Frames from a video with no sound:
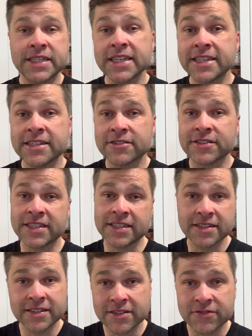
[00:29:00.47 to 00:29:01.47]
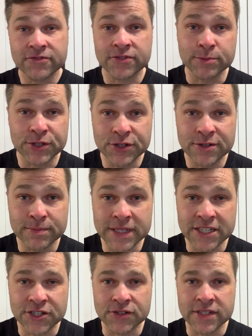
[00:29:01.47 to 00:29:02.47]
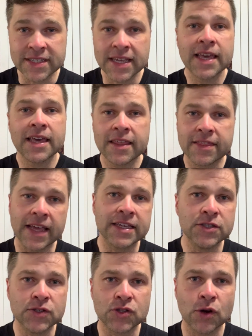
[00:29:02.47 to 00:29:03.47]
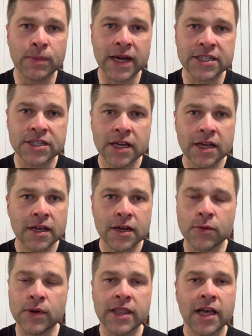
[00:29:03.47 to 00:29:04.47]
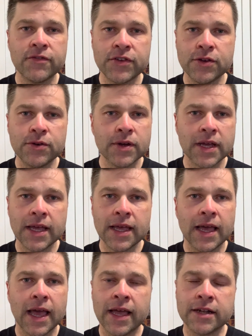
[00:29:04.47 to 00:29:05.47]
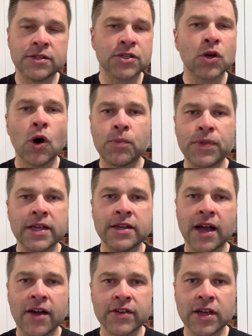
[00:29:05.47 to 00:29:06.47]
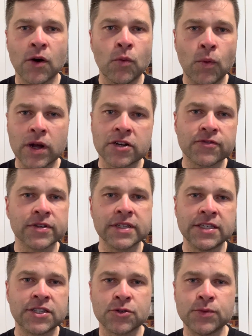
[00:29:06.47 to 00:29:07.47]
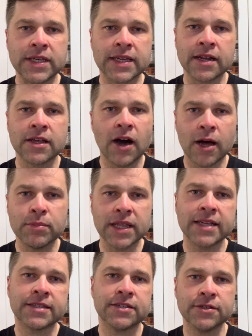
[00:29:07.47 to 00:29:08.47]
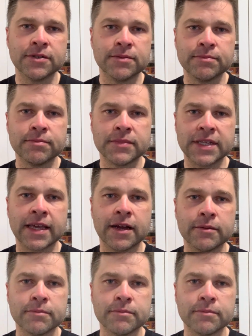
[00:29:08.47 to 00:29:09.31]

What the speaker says: particularly from Student Ministries, thank you so much. We love you. And just hope that you're having a wonderful Easter weekend. God bless you. Take